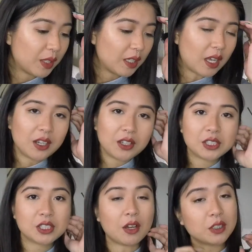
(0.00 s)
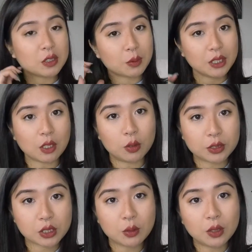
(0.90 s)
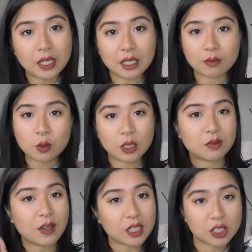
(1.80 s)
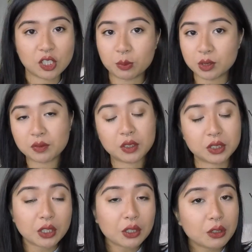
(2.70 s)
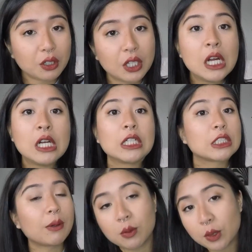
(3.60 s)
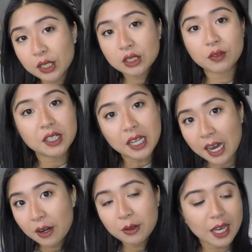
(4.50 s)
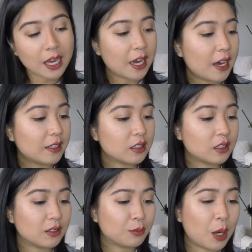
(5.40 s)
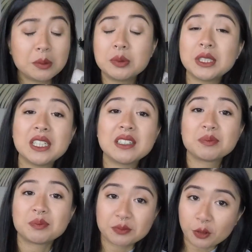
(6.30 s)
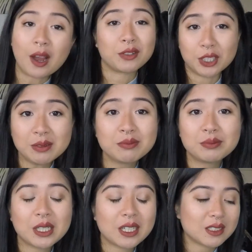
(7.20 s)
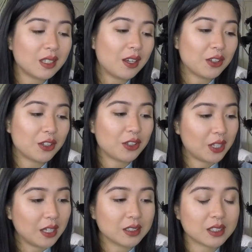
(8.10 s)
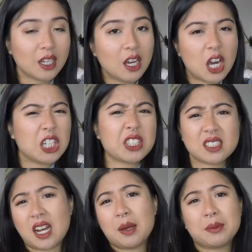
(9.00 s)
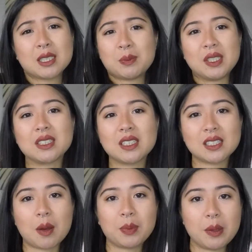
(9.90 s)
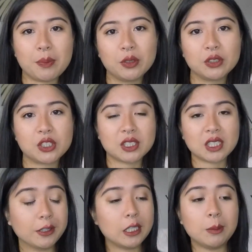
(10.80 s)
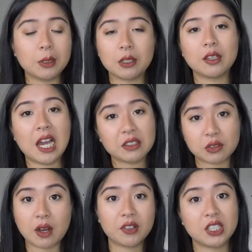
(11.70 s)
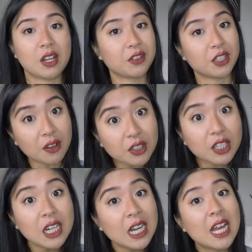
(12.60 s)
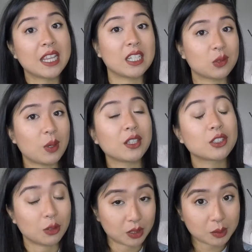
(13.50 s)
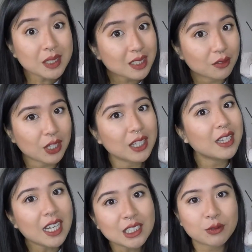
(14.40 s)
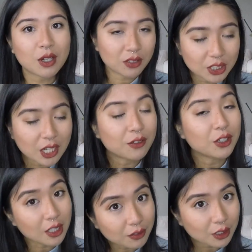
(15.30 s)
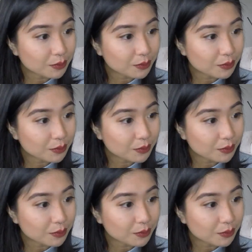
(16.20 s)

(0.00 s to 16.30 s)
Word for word: a lot of their stuff is really old school, and of course, fashion comes full circle, so it works for now and probably forever because a lot of their things are just timeless pieces that people just keep keep in their lives forever and ever and ever. That's why they're so expensive and they last forever and ever and ever.